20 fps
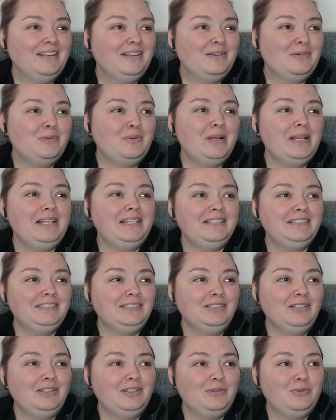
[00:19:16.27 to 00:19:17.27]
Well, he's
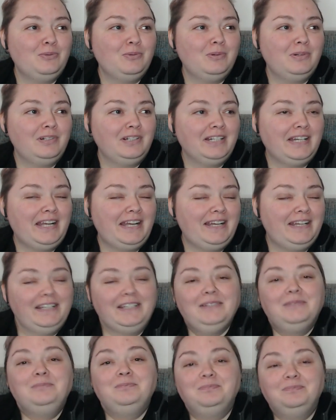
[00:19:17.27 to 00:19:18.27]
not a war
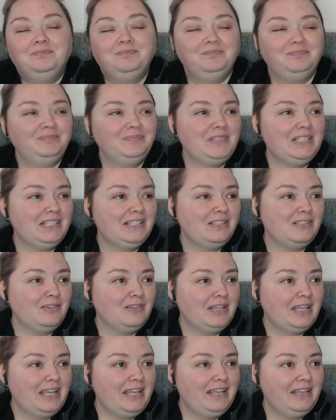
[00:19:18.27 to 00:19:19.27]
guy. It's
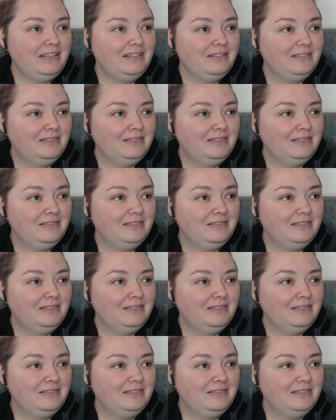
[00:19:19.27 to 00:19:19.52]
okay.